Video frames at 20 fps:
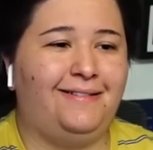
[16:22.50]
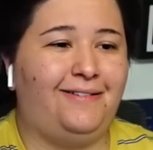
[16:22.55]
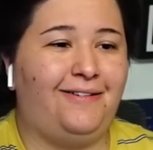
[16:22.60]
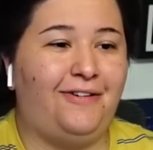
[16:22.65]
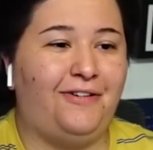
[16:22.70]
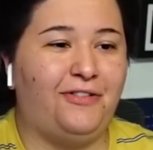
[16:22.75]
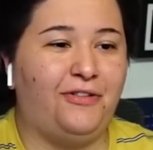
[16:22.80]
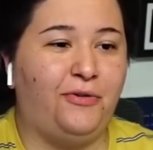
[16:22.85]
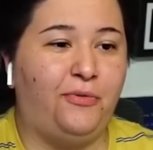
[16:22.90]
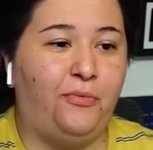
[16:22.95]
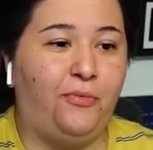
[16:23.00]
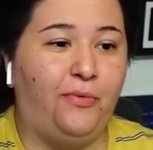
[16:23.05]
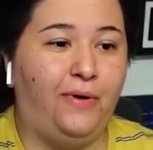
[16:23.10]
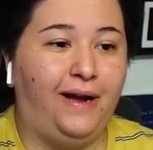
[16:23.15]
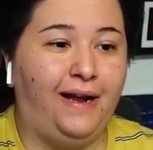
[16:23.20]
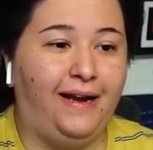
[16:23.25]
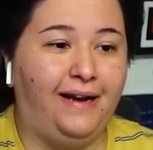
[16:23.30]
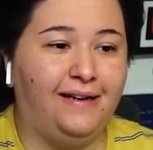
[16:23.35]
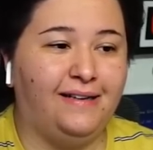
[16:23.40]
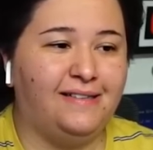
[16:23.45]
All the
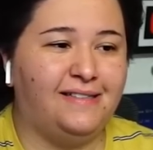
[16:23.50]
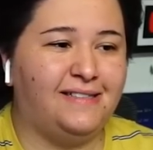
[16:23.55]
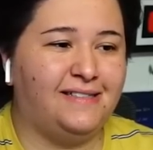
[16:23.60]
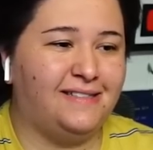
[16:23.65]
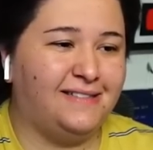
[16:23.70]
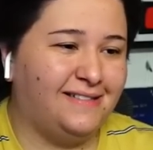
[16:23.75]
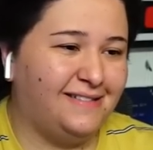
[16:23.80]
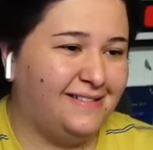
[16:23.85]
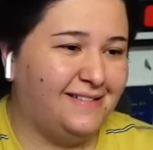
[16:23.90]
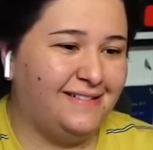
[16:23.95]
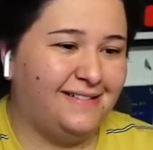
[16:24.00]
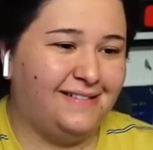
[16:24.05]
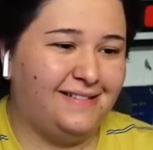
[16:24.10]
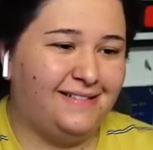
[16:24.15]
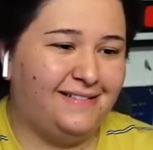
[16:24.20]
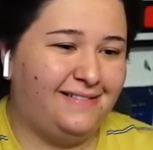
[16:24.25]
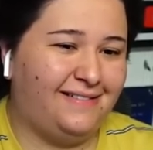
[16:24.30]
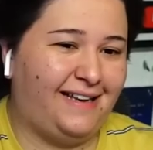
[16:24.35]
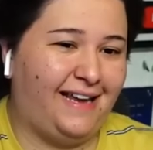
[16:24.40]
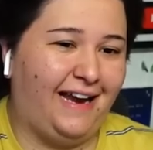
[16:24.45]
wigs. Members of the
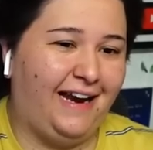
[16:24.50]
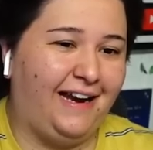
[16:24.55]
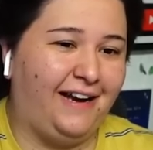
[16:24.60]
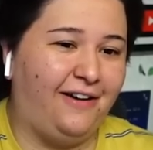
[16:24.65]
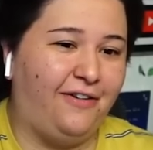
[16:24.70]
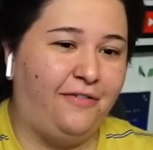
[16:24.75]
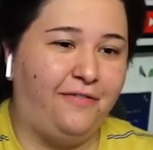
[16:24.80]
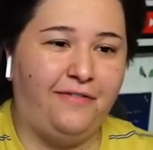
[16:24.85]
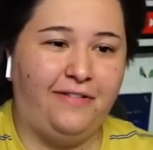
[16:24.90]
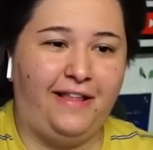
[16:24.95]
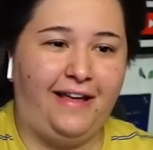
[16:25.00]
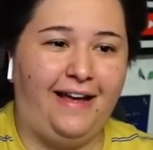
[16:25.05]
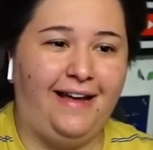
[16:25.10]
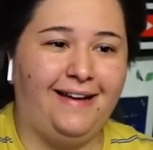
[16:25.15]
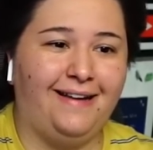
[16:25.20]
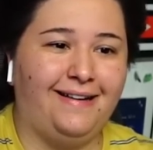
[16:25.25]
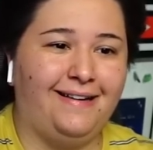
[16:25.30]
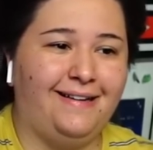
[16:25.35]
jury. Can't get over that.